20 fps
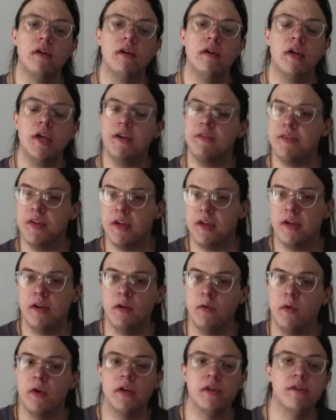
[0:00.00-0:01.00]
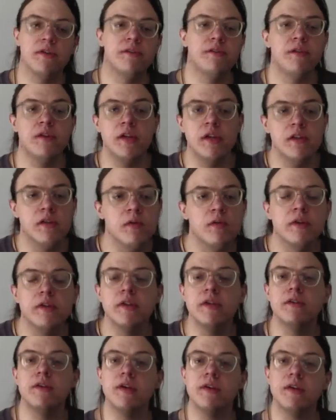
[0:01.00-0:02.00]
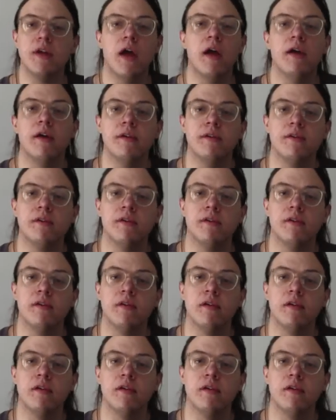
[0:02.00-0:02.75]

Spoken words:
If they didn't want to listen, he'd go to the Gentiles.